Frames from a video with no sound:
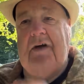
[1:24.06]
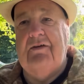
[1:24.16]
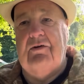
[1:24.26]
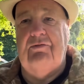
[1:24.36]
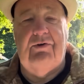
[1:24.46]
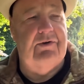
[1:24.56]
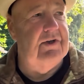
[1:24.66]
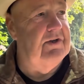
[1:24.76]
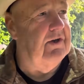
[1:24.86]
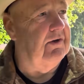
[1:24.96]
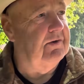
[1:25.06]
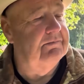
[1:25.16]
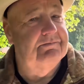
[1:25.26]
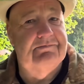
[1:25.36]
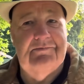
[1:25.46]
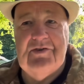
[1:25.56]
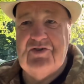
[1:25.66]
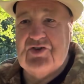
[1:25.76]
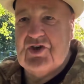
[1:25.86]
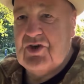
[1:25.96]
they've got fucking none.
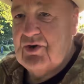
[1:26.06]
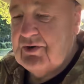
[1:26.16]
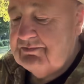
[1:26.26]
0.